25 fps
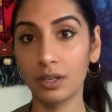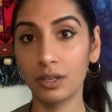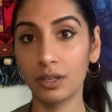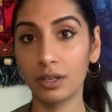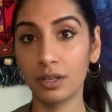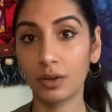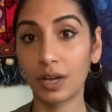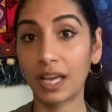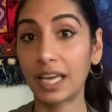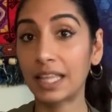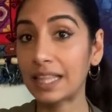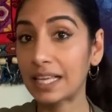
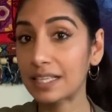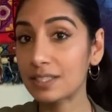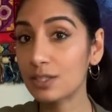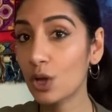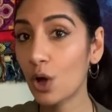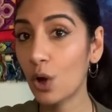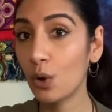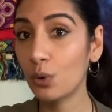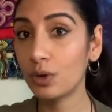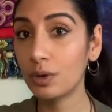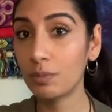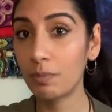Okay, that's
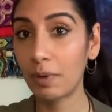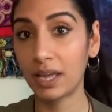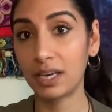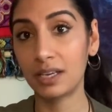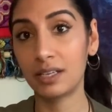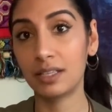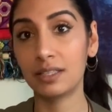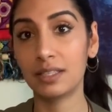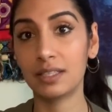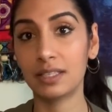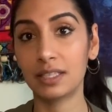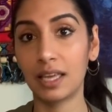
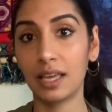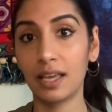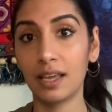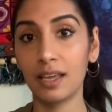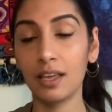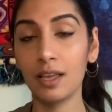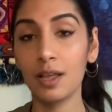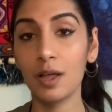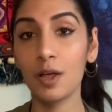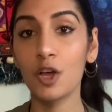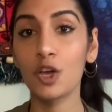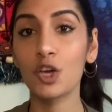codependency.
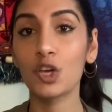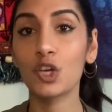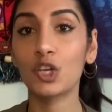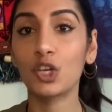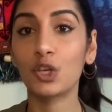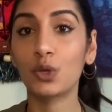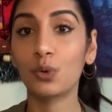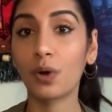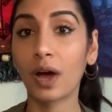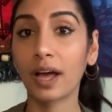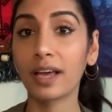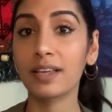You
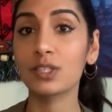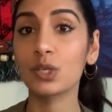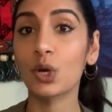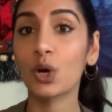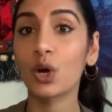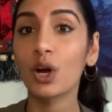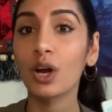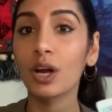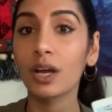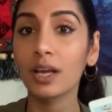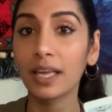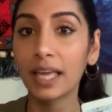guys
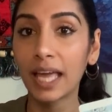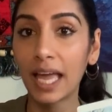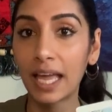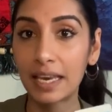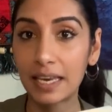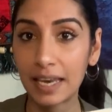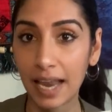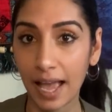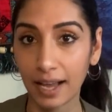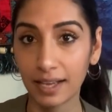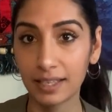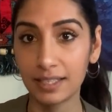are
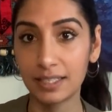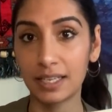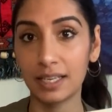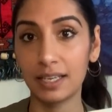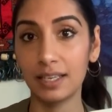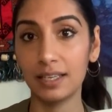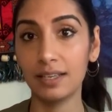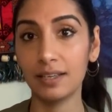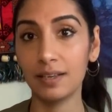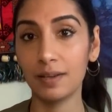connected.